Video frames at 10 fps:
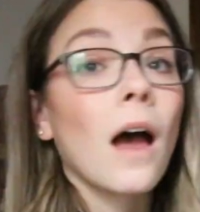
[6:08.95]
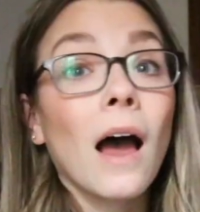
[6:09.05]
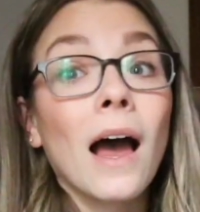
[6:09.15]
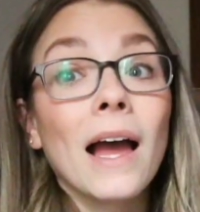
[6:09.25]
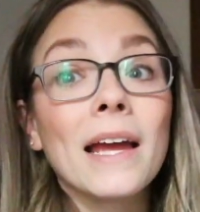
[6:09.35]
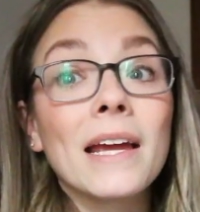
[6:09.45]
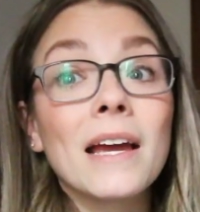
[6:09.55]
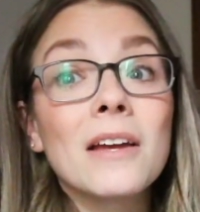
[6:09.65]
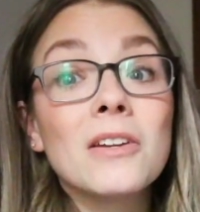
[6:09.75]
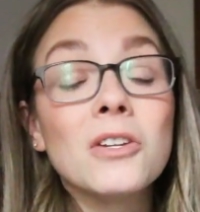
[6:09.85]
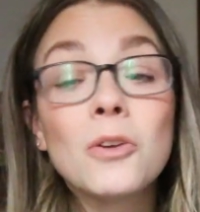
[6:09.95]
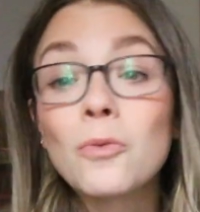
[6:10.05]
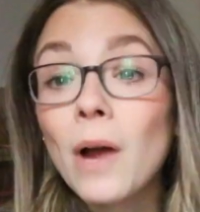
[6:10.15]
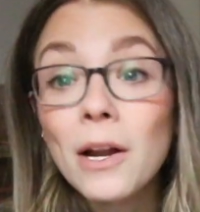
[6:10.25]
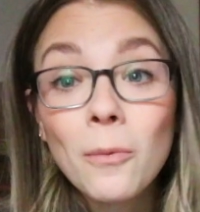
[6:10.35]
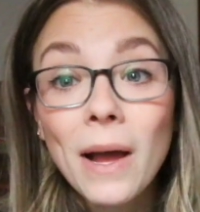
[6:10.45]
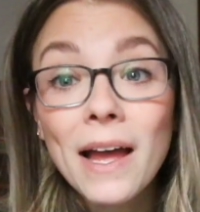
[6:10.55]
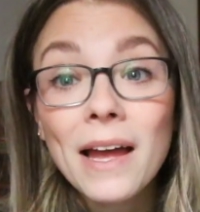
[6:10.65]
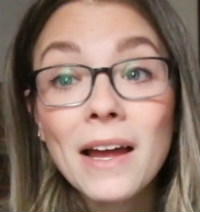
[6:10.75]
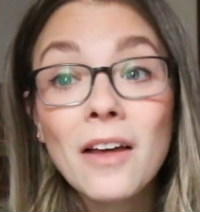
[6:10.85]
I knew right
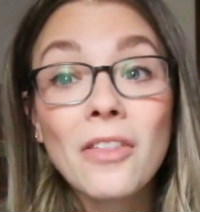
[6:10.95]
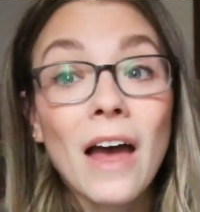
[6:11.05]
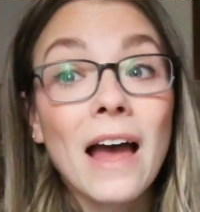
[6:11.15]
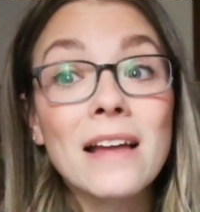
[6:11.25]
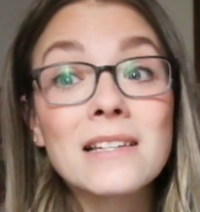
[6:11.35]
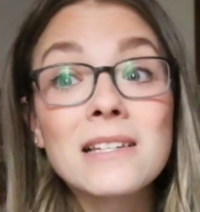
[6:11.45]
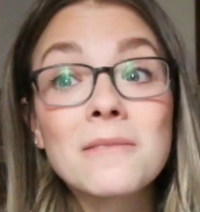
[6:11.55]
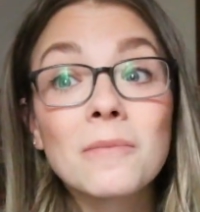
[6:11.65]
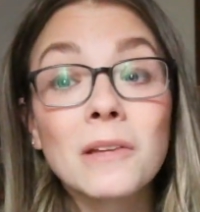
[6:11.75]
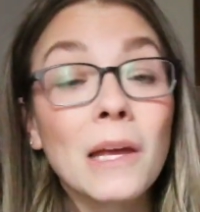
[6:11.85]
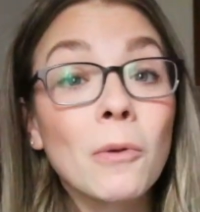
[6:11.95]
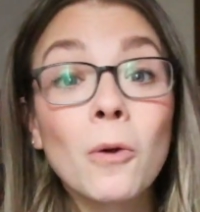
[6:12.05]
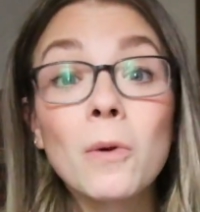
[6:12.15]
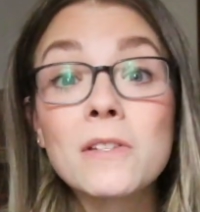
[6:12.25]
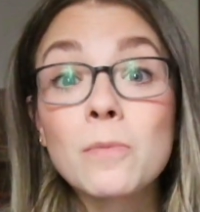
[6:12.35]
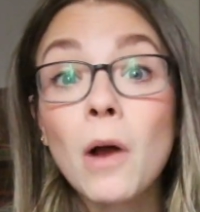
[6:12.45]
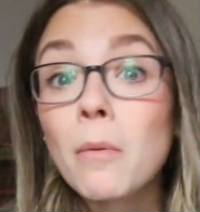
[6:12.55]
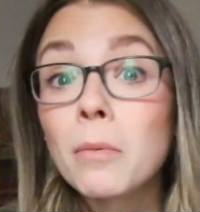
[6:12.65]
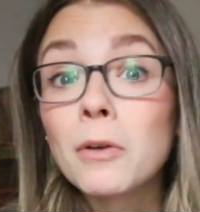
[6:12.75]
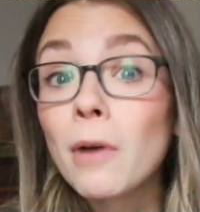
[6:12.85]
away that labor was
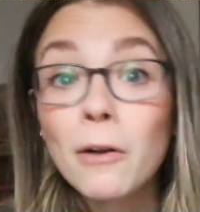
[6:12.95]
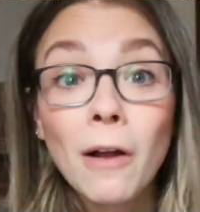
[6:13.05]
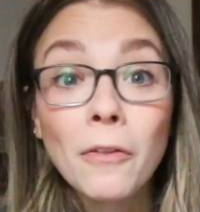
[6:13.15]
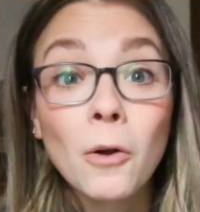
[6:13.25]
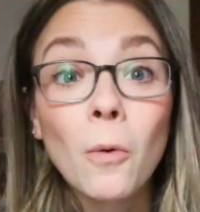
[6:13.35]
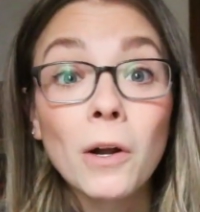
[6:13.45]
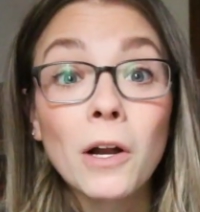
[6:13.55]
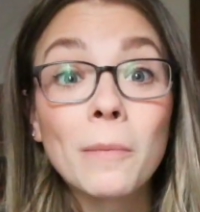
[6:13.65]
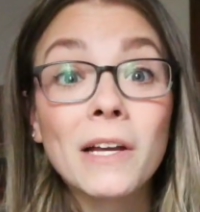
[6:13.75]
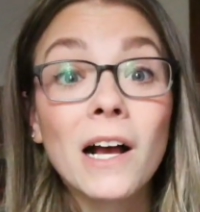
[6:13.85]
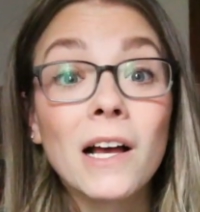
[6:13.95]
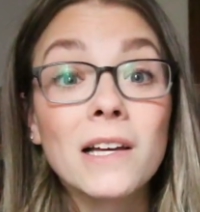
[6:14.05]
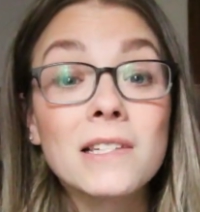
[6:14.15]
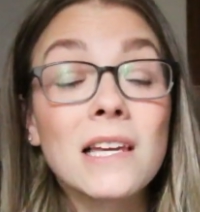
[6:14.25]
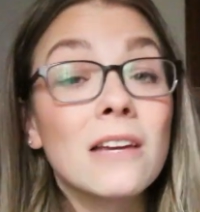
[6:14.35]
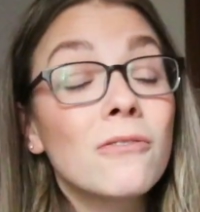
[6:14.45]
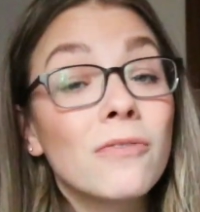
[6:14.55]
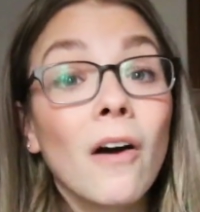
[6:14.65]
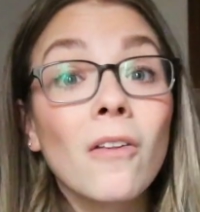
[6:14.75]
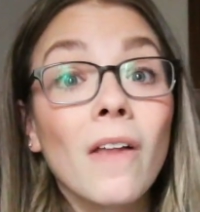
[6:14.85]
probably right around the corner because it
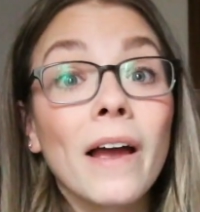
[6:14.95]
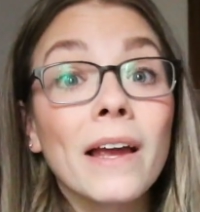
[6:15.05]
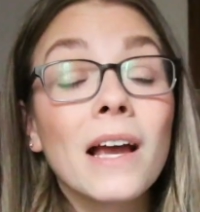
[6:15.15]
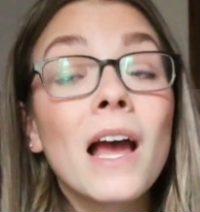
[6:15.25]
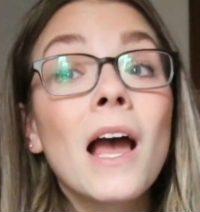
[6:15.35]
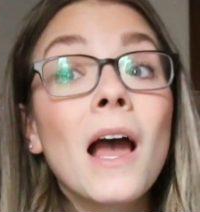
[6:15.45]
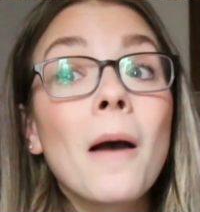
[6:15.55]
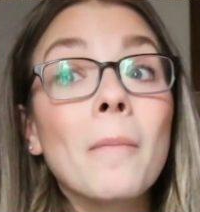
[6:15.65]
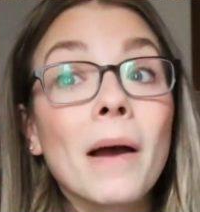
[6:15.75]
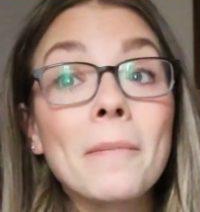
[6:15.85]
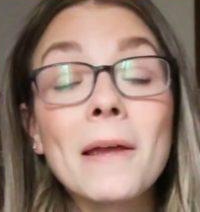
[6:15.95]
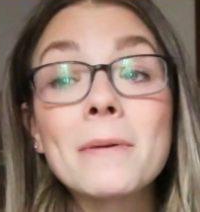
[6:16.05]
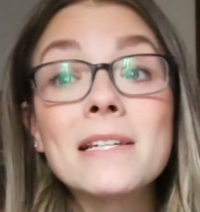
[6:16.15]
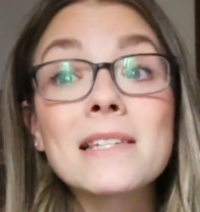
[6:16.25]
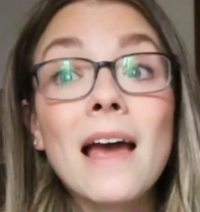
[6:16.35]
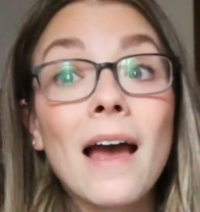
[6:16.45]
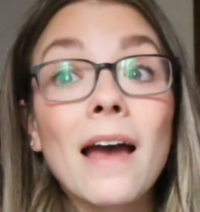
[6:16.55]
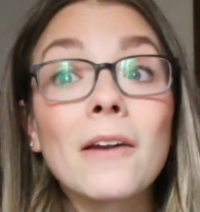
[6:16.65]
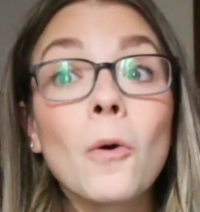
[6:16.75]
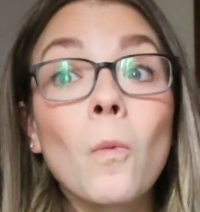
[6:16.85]
felt like my baby's
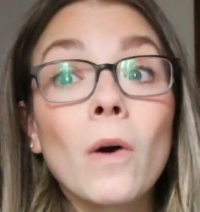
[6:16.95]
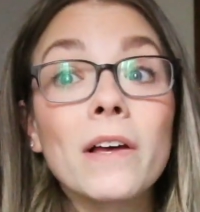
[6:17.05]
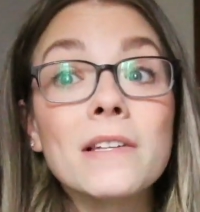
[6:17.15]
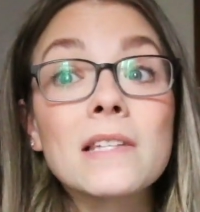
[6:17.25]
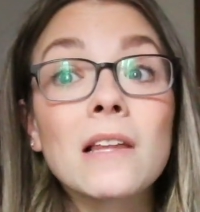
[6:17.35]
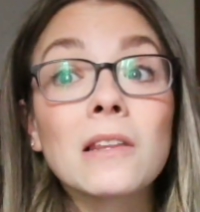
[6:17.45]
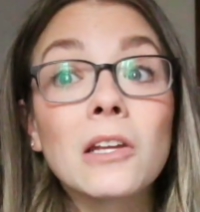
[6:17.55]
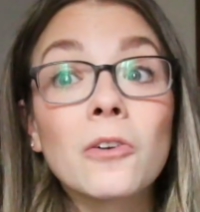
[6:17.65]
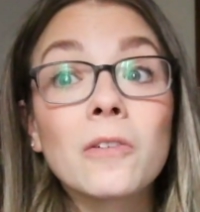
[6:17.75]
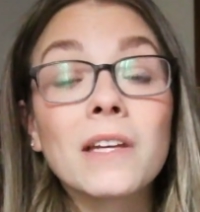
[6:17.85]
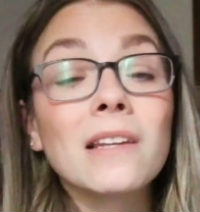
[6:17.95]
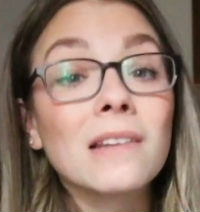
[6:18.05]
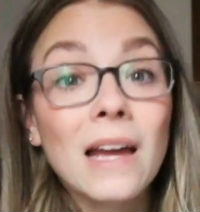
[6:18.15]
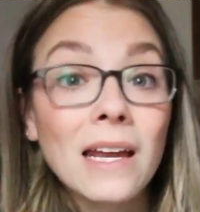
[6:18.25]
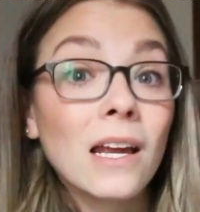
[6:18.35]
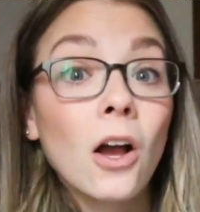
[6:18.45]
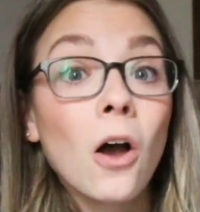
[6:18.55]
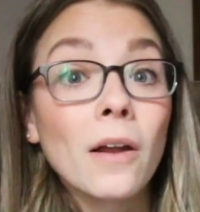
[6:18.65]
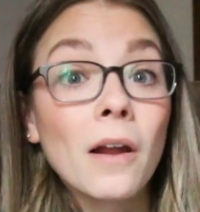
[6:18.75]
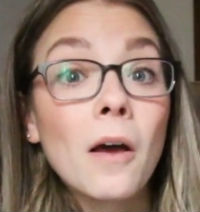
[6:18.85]
head was literally laying
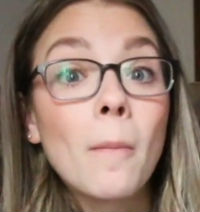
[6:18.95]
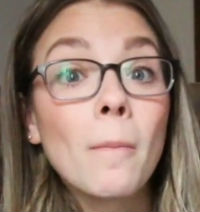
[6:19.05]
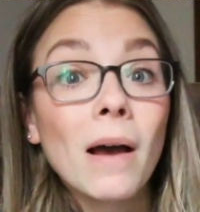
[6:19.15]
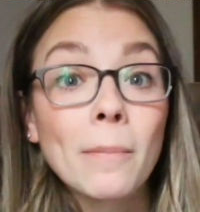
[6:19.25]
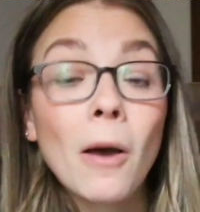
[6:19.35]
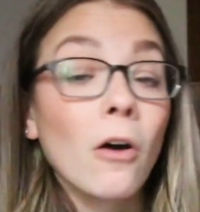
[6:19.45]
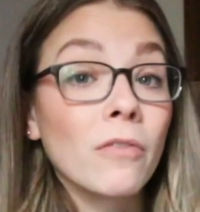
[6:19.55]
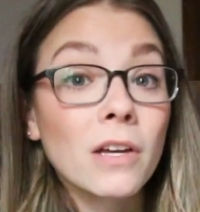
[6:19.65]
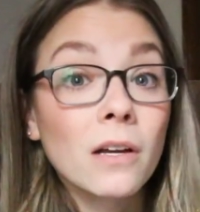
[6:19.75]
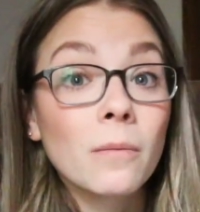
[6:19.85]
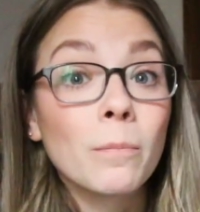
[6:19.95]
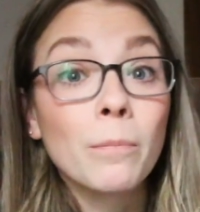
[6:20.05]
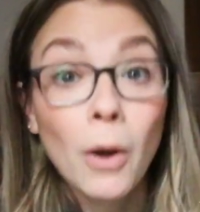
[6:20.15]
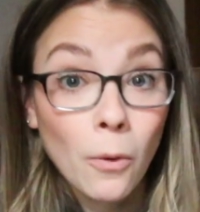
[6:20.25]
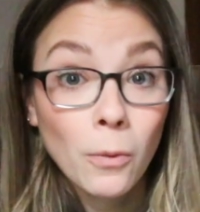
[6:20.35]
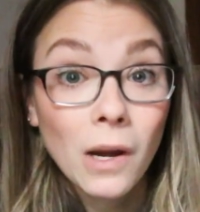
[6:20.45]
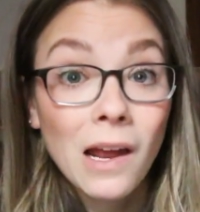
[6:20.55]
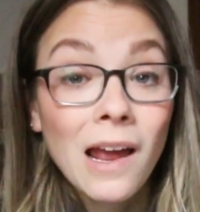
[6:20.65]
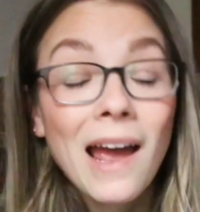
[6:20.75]
on my pelvic bone.